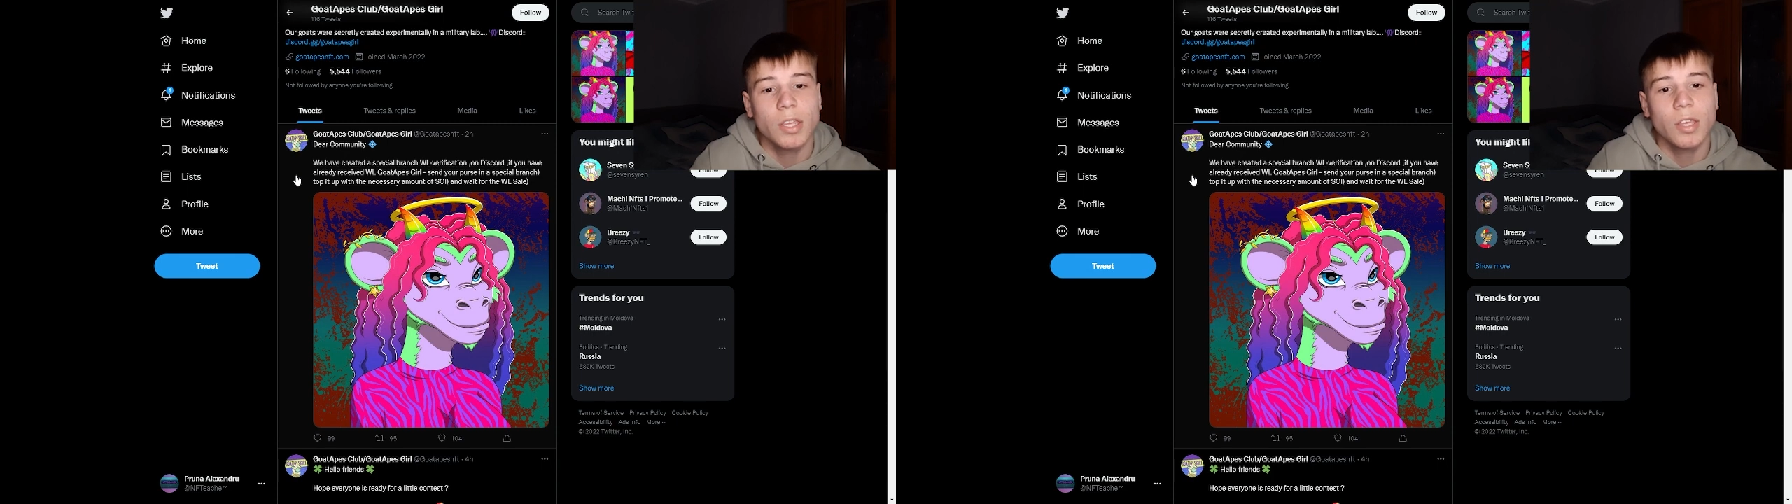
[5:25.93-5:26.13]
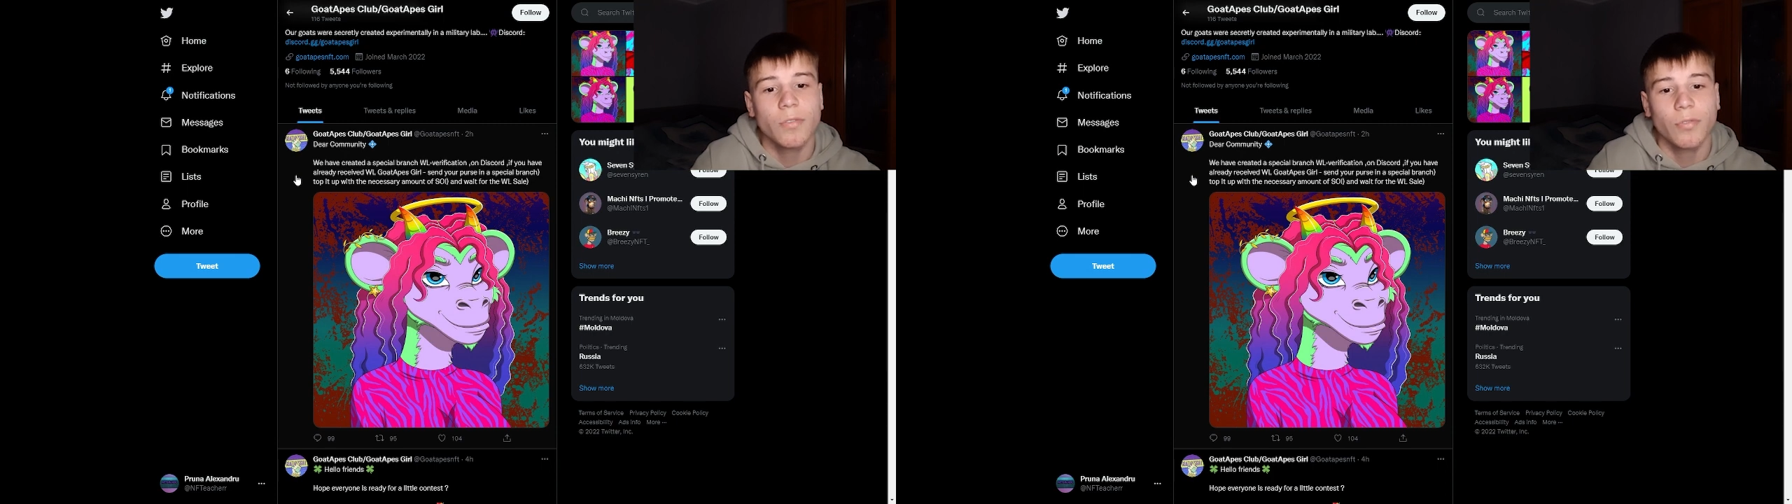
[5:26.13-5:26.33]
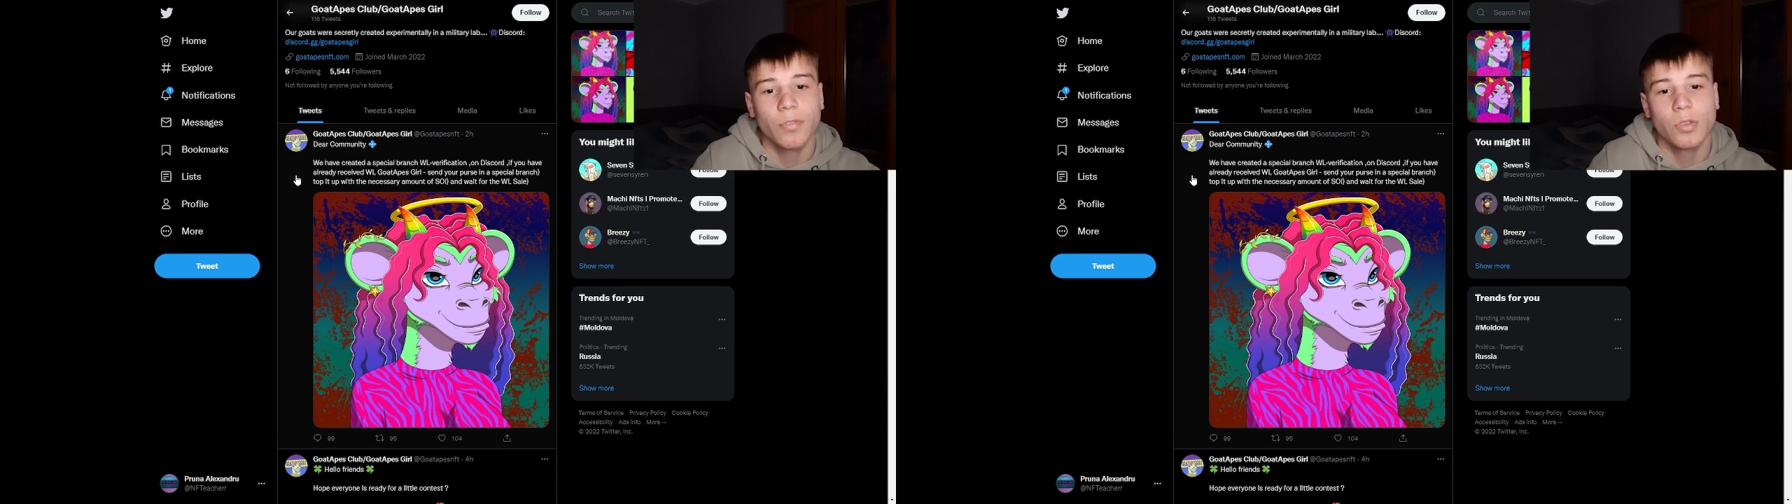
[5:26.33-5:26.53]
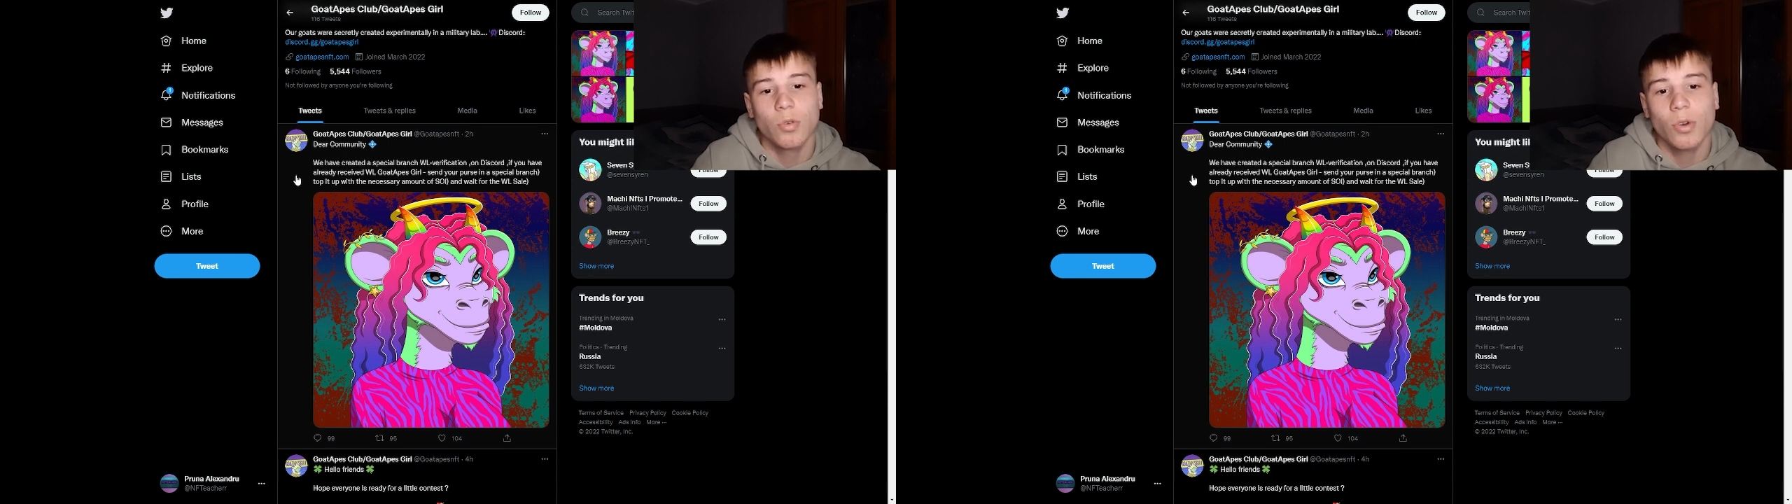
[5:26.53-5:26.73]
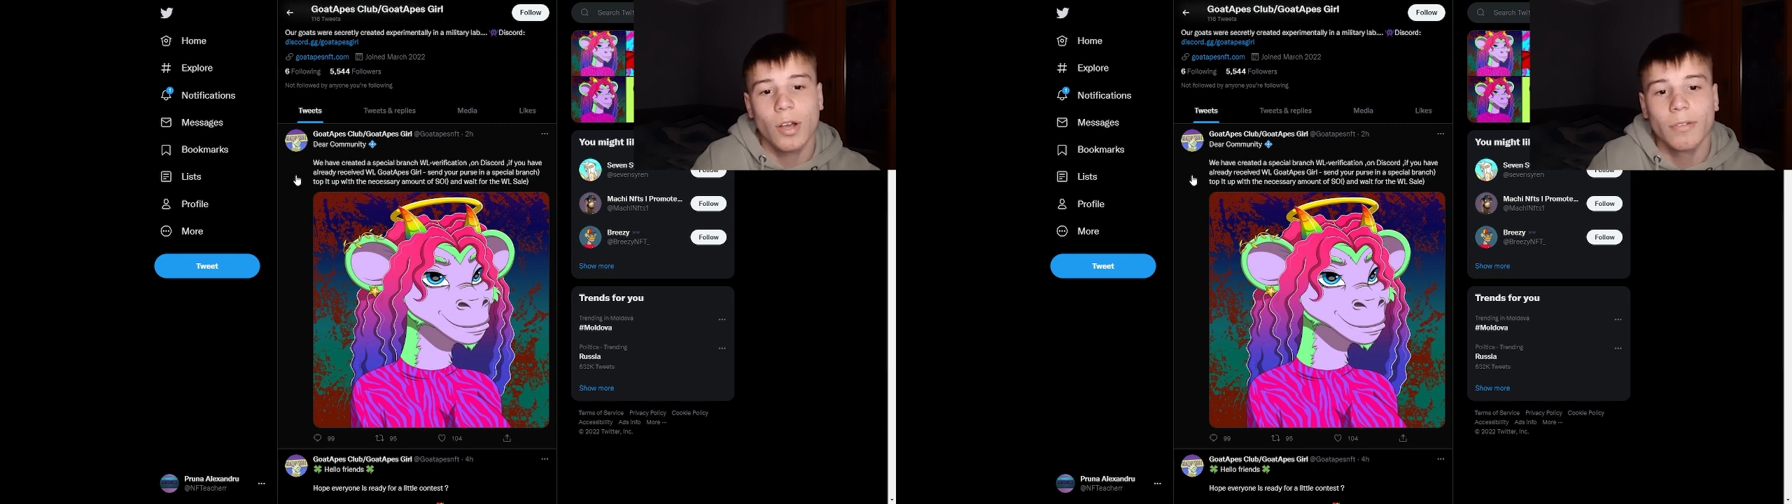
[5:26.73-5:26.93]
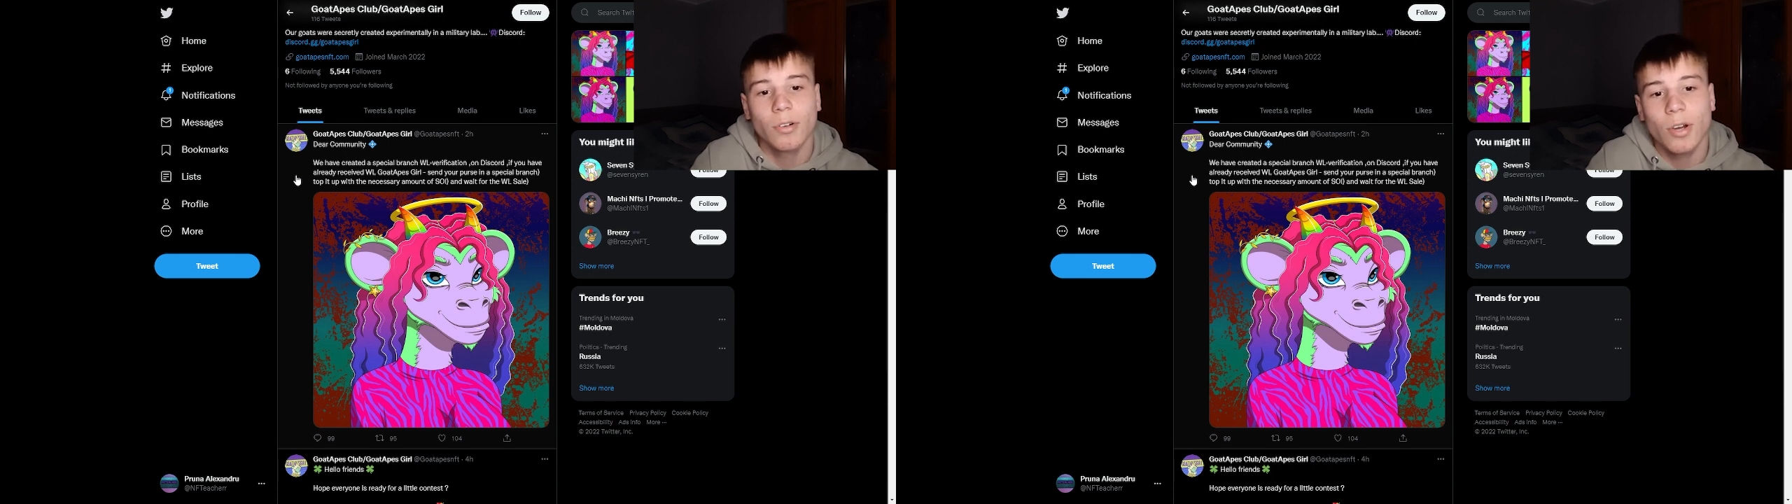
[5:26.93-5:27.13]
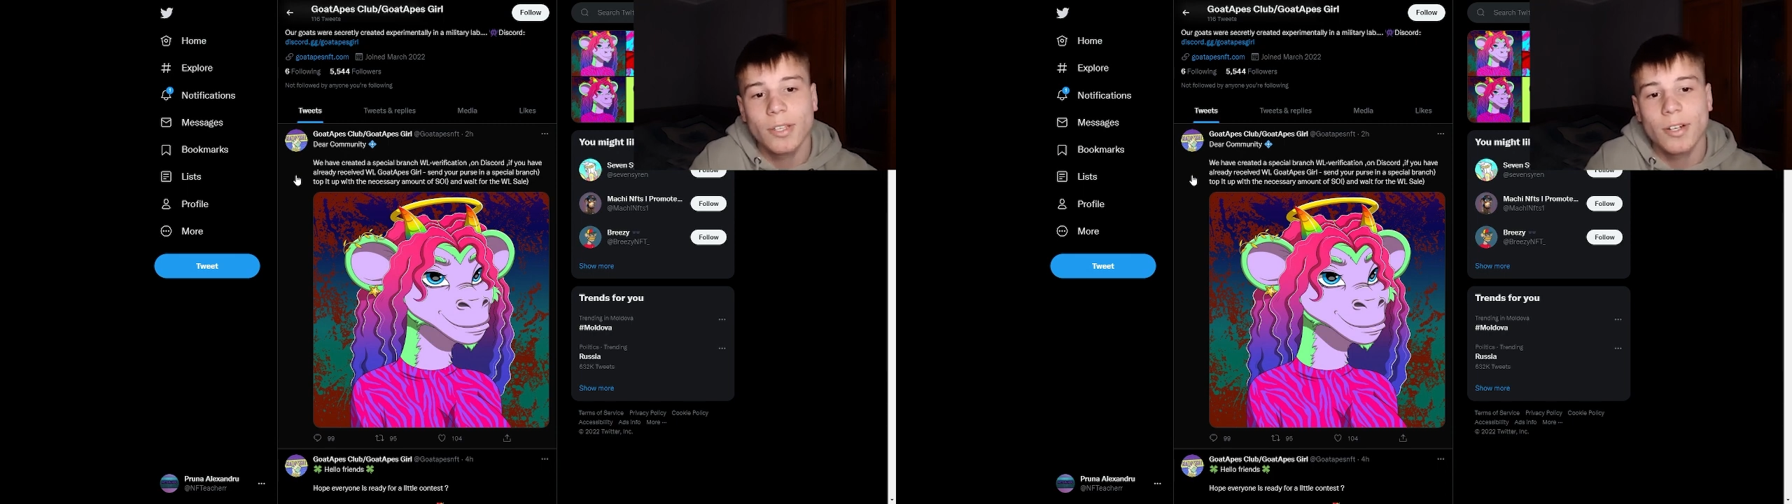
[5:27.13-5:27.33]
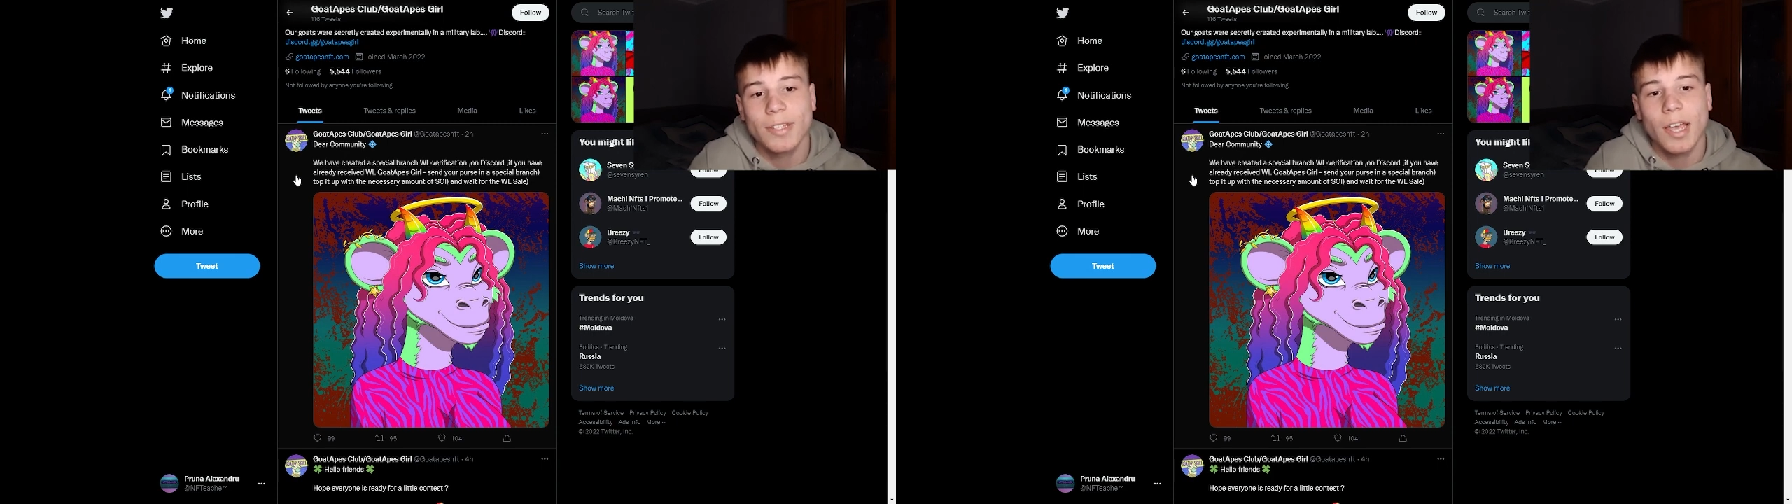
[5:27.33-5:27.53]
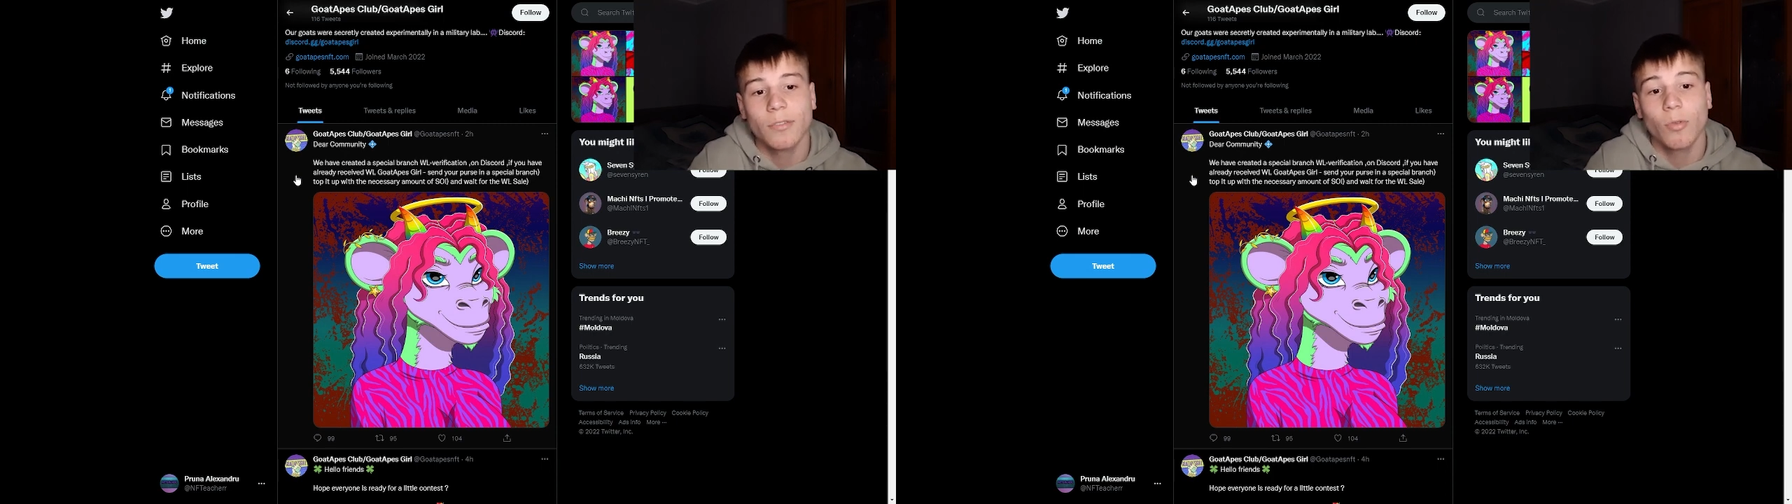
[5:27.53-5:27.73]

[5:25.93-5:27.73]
If you have already received